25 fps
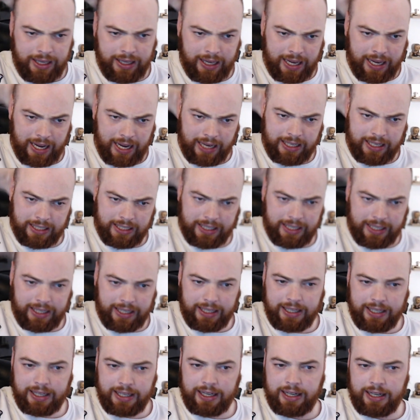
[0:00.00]
of
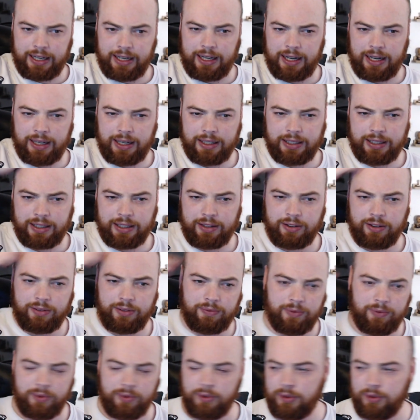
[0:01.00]
like
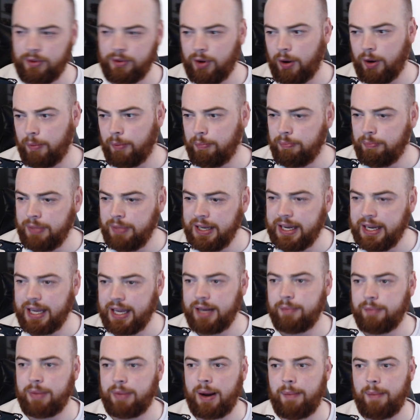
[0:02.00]
not a
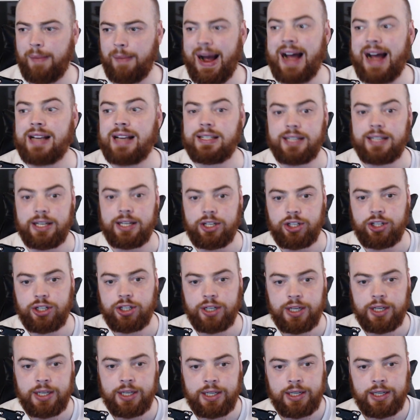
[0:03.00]
beacon, but a message,
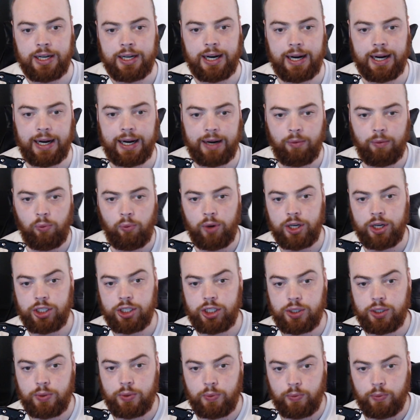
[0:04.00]
which